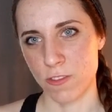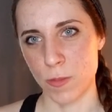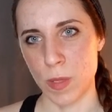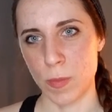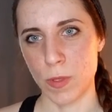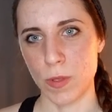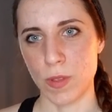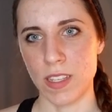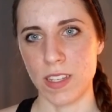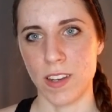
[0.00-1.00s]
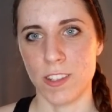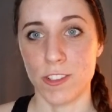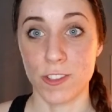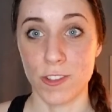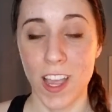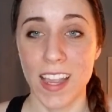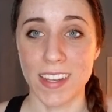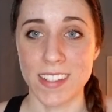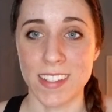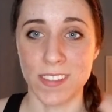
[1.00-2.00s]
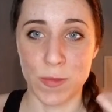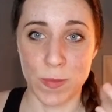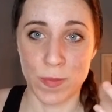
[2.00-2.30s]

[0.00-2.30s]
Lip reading: for people that are just trying to